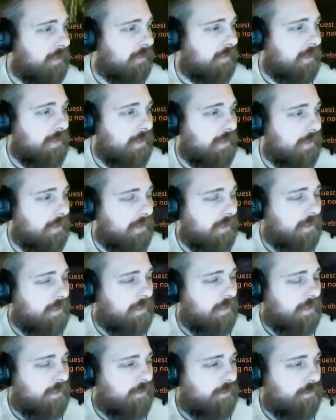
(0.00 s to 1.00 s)
like
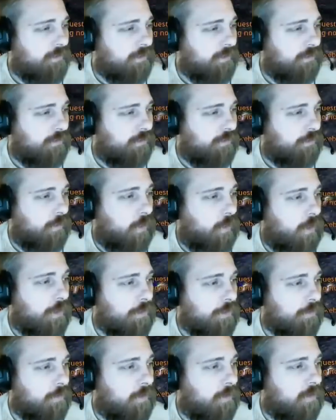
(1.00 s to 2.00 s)
just
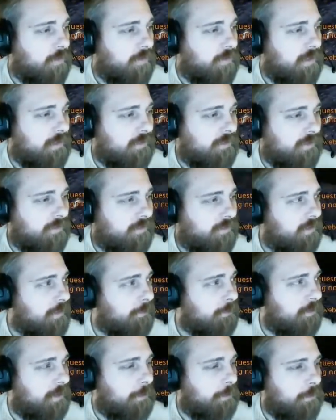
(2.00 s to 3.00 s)
slaughter all of these. It
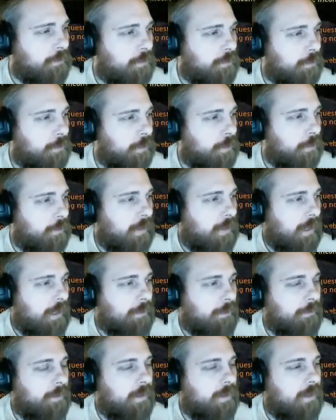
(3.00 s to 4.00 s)
seems like we're doing okay
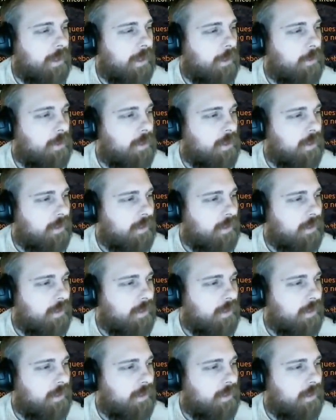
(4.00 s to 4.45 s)
right now.